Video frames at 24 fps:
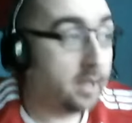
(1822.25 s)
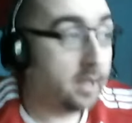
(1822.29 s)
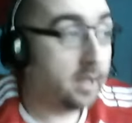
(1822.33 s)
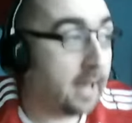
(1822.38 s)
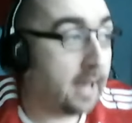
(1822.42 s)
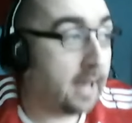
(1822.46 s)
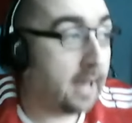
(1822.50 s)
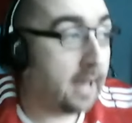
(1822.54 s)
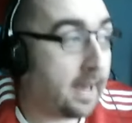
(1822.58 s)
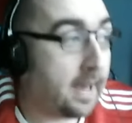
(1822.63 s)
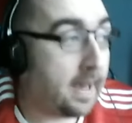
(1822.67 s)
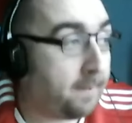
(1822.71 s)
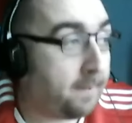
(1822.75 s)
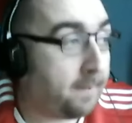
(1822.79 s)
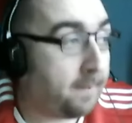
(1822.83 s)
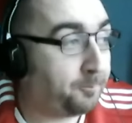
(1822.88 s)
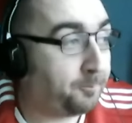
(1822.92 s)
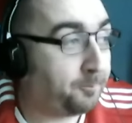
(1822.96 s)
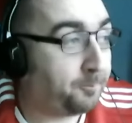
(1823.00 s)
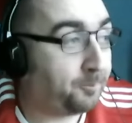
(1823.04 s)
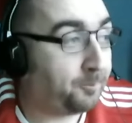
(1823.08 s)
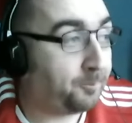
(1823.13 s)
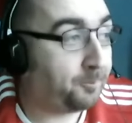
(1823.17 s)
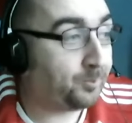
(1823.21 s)

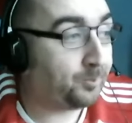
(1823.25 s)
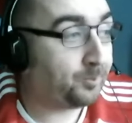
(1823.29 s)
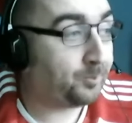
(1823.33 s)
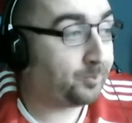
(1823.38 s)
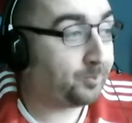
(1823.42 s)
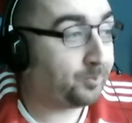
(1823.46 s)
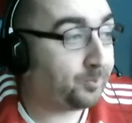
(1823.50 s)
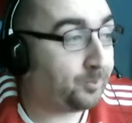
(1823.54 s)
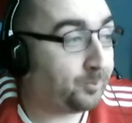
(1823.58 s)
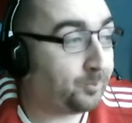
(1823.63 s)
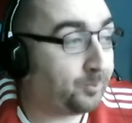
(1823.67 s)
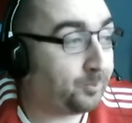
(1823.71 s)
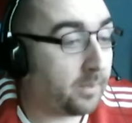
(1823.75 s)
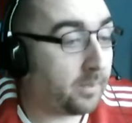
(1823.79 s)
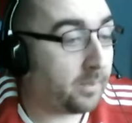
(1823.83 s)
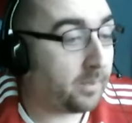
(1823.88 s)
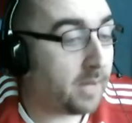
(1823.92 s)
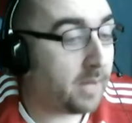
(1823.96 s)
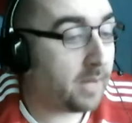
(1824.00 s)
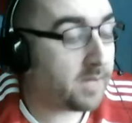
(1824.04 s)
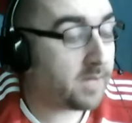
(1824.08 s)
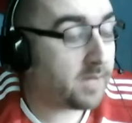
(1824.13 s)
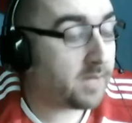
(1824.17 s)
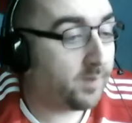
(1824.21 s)

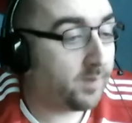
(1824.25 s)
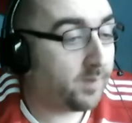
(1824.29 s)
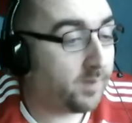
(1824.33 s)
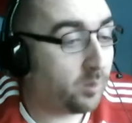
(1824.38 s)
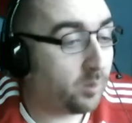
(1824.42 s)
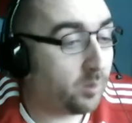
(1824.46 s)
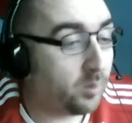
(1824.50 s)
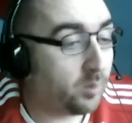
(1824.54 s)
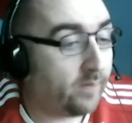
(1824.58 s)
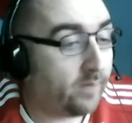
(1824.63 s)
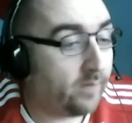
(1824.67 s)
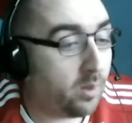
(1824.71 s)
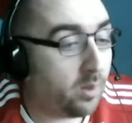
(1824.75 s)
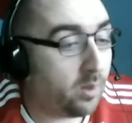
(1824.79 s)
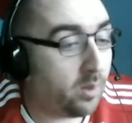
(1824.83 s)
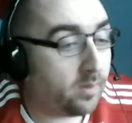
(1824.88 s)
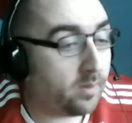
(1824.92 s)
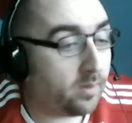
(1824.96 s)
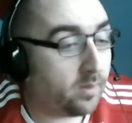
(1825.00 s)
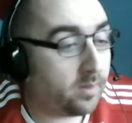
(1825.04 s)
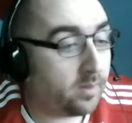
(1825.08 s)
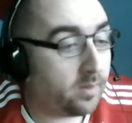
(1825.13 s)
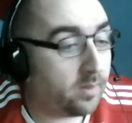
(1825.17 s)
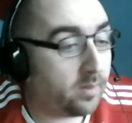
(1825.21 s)
But as for the review,
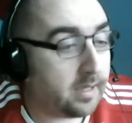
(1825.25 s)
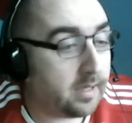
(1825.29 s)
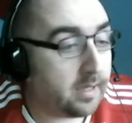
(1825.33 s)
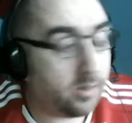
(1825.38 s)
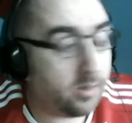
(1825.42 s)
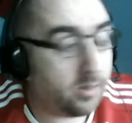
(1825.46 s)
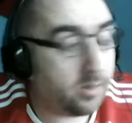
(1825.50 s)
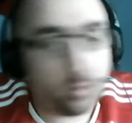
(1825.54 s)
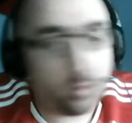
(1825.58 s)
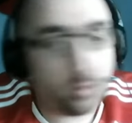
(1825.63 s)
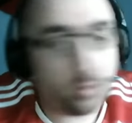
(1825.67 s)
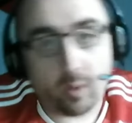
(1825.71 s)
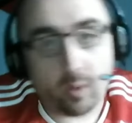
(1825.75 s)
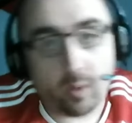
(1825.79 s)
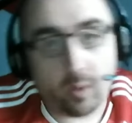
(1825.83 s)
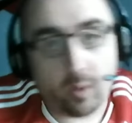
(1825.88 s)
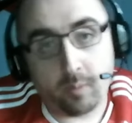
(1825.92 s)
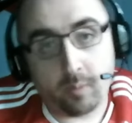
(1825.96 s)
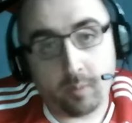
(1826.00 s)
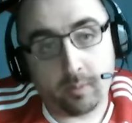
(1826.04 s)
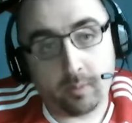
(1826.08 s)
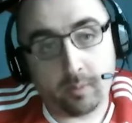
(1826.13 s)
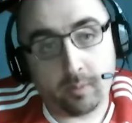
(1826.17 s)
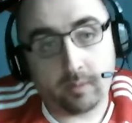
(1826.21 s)
the Royal
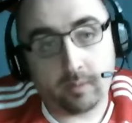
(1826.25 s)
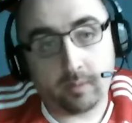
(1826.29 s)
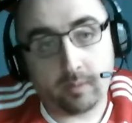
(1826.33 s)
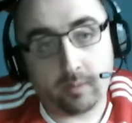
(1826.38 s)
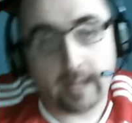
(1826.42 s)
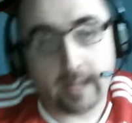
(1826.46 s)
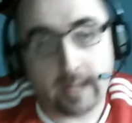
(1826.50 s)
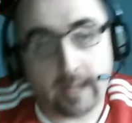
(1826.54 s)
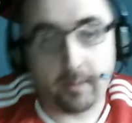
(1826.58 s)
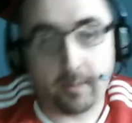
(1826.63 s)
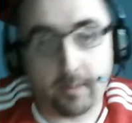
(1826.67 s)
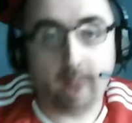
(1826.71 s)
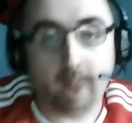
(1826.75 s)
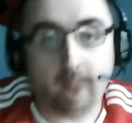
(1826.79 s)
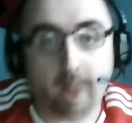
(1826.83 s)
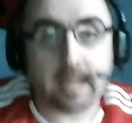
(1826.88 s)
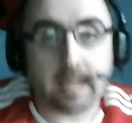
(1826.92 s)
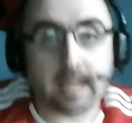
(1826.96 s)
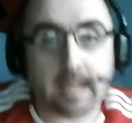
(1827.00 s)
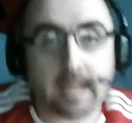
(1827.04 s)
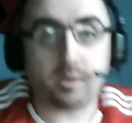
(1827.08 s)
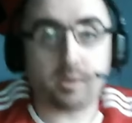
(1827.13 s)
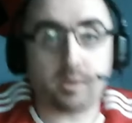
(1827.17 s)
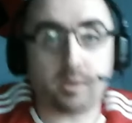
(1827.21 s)
Rumble
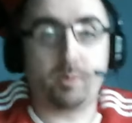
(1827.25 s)
podcast, just